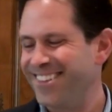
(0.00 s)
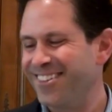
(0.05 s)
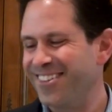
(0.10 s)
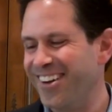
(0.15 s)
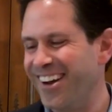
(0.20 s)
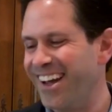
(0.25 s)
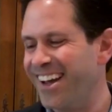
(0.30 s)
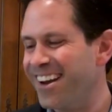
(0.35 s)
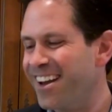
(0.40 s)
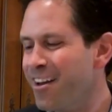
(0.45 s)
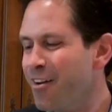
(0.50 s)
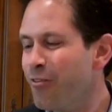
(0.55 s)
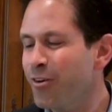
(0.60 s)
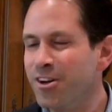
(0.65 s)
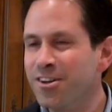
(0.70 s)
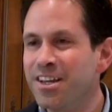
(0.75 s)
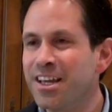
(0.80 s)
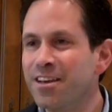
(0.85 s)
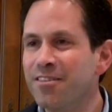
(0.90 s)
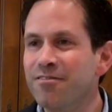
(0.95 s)
Right.
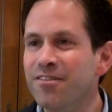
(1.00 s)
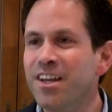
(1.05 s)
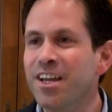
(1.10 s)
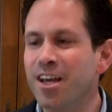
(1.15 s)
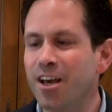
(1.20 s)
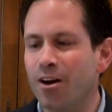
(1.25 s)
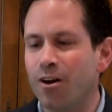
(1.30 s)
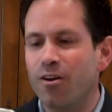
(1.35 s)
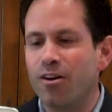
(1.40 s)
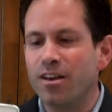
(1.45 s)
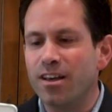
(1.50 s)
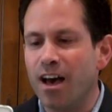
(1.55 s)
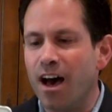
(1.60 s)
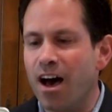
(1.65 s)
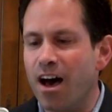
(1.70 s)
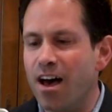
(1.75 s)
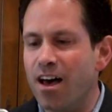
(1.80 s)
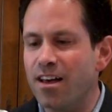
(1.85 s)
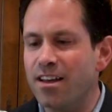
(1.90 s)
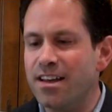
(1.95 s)
When you're taking video,
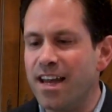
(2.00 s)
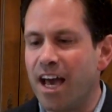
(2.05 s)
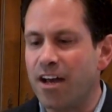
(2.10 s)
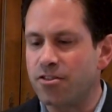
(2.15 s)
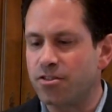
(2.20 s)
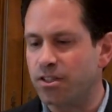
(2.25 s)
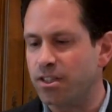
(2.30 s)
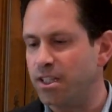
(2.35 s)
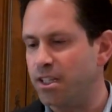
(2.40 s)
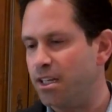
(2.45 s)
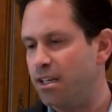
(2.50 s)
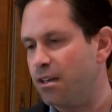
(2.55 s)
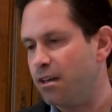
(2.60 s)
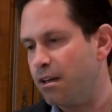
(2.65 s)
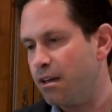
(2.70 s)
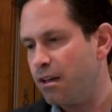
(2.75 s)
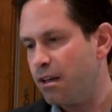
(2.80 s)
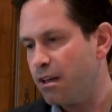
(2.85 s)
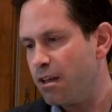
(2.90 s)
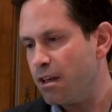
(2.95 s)
naturally,
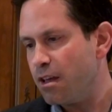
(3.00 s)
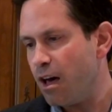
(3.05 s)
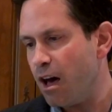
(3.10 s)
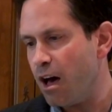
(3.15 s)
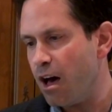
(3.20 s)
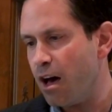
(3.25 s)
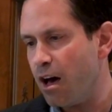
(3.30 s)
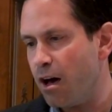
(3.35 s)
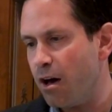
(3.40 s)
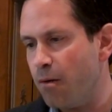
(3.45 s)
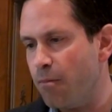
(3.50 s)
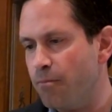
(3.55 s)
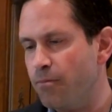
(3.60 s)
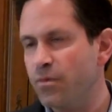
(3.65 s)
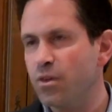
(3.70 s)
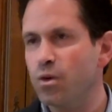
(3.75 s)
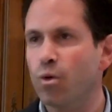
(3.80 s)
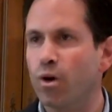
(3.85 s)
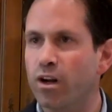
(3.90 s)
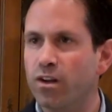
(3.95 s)

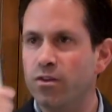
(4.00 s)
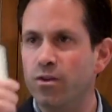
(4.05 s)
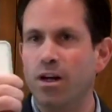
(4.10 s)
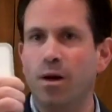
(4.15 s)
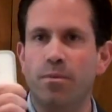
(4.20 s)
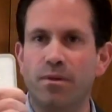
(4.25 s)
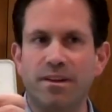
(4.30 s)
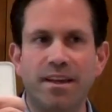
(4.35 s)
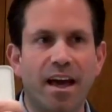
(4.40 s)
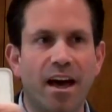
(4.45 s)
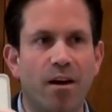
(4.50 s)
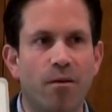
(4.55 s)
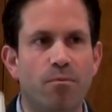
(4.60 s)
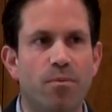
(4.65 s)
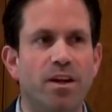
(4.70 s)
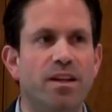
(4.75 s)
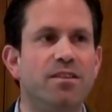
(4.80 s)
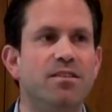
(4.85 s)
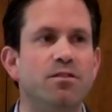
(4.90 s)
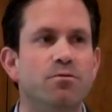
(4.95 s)
you want to do it up and down.
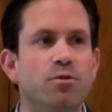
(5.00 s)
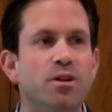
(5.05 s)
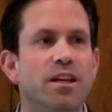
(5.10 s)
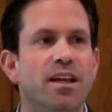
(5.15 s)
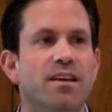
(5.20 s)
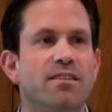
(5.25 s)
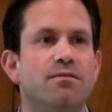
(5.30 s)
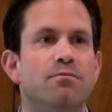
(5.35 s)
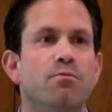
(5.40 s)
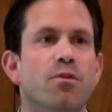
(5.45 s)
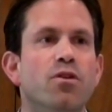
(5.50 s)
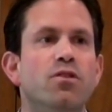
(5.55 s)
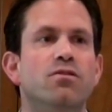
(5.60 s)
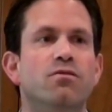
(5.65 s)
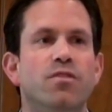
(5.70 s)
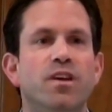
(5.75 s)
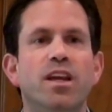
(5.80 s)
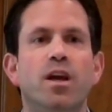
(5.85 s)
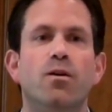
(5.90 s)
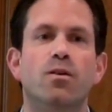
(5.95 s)
But you realize
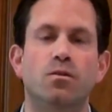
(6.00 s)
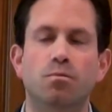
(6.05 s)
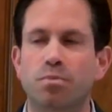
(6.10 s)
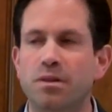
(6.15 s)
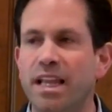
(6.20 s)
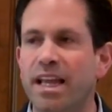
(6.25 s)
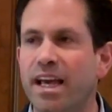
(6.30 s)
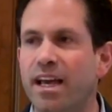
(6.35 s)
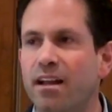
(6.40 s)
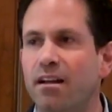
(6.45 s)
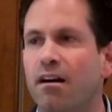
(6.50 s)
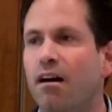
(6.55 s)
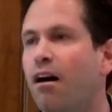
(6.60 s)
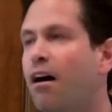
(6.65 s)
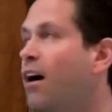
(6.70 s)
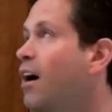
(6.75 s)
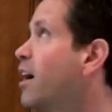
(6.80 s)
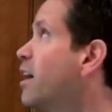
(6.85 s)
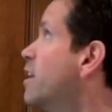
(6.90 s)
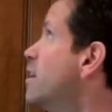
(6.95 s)
most video is played
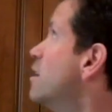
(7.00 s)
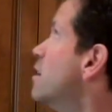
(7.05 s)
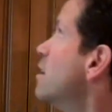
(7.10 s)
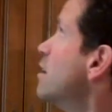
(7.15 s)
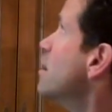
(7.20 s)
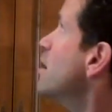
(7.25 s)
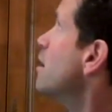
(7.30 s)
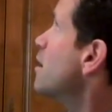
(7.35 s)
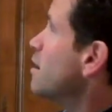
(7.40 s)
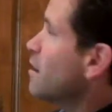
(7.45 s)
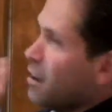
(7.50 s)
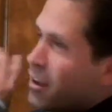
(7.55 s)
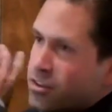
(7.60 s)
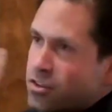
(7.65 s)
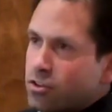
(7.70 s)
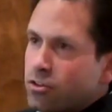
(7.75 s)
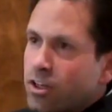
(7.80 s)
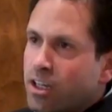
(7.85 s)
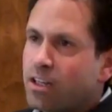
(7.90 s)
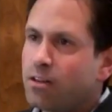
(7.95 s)
on a
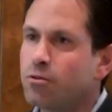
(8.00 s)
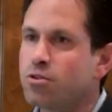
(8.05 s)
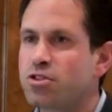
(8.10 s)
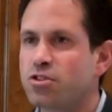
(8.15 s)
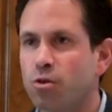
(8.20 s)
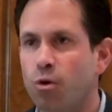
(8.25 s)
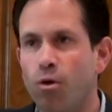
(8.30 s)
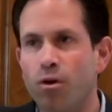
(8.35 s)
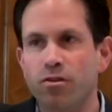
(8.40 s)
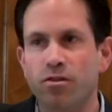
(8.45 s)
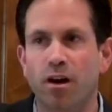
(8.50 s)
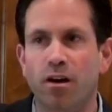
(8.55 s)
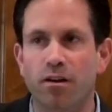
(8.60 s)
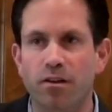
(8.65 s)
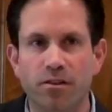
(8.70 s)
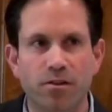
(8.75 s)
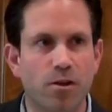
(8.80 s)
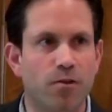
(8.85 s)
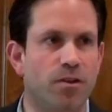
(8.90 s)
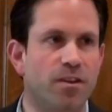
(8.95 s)
screen, which is a
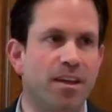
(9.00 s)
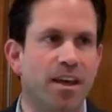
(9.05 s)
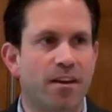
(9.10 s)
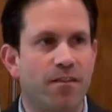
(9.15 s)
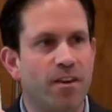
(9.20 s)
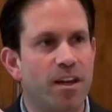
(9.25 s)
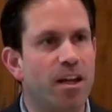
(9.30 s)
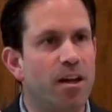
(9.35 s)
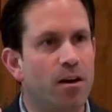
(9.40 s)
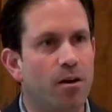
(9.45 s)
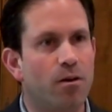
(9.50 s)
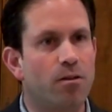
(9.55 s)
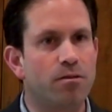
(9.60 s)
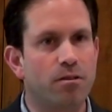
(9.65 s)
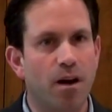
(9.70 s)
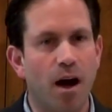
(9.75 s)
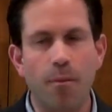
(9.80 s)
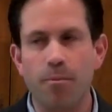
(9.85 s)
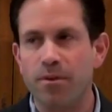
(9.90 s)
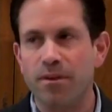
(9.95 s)
horizontal. So if you take video
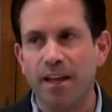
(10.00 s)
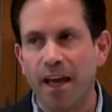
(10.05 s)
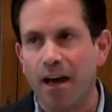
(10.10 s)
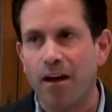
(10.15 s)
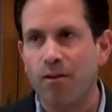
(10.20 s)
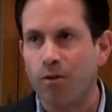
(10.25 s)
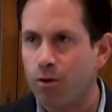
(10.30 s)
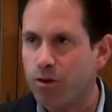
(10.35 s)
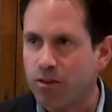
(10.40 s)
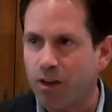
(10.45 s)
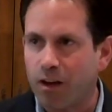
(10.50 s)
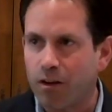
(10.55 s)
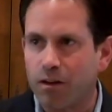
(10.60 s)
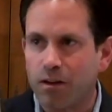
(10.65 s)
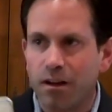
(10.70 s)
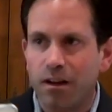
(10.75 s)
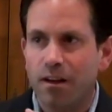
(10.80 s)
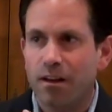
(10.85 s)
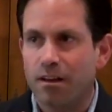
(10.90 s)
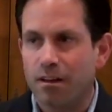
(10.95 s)
up and down,
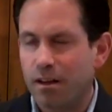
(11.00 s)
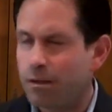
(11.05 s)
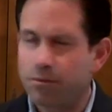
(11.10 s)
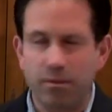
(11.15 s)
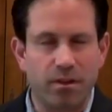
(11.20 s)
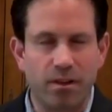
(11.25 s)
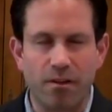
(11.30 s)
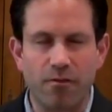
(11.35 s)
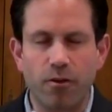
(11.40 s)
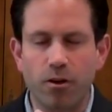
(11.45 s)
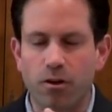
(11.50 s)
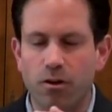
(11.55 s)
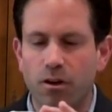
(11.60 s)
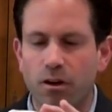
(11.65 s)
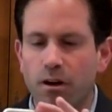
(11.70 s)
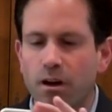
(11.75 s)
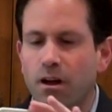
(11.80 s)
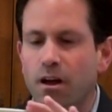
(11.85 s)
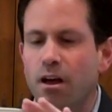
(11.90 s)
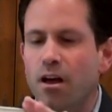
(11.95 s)
horizontal, sorry,
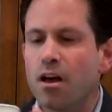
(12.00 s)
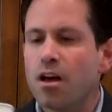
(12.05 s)
vertical,